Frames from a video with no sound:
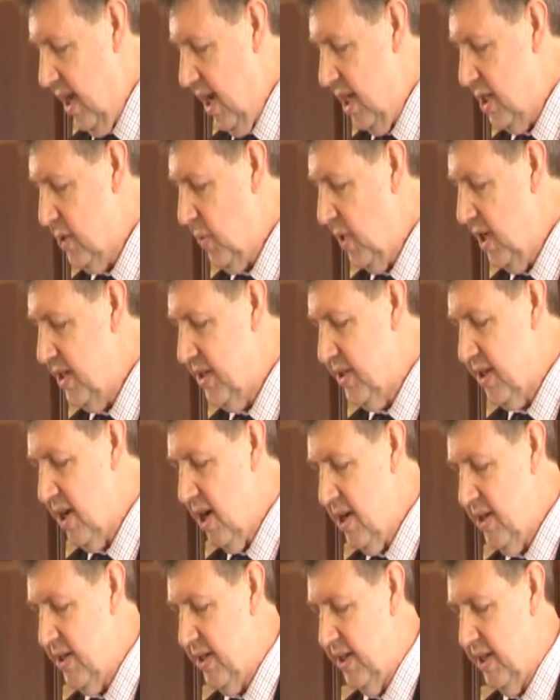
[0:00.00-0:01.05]
as we had
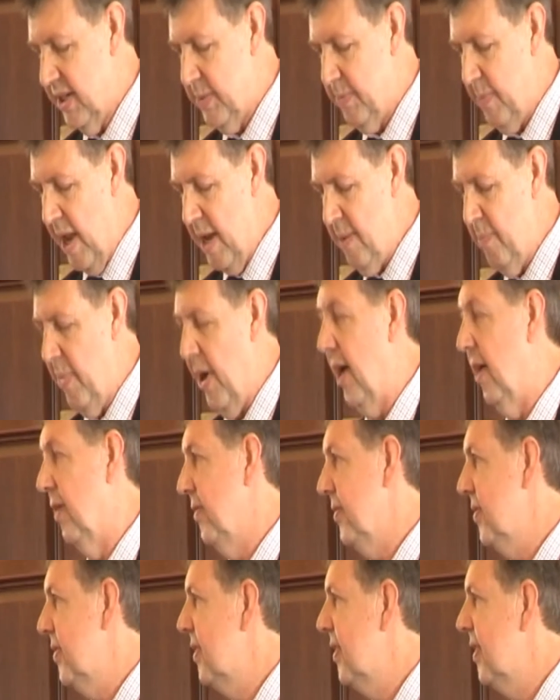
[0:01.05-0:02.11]
started as pen
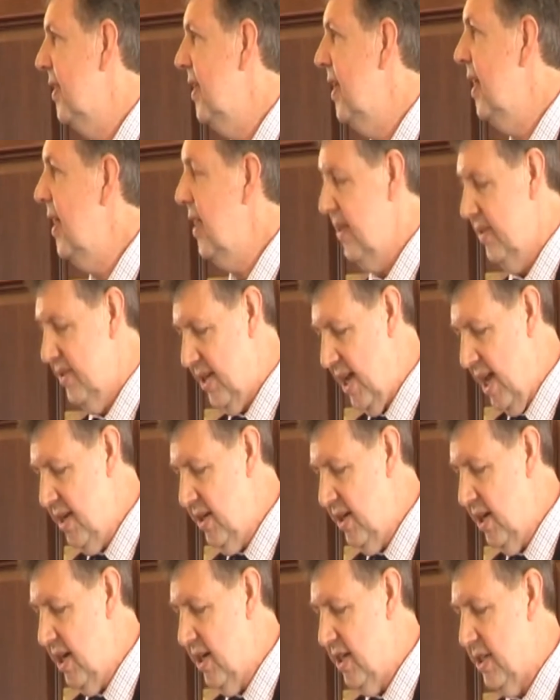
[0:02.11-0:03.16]
pals nearly
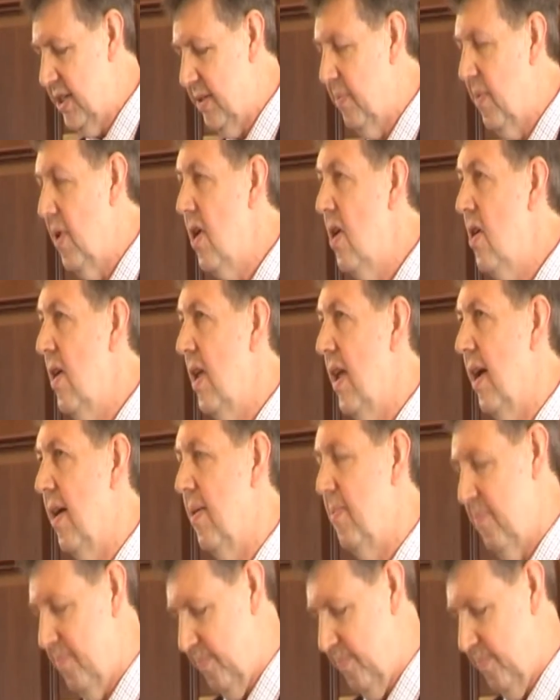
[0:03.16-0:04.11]
10 years earlier.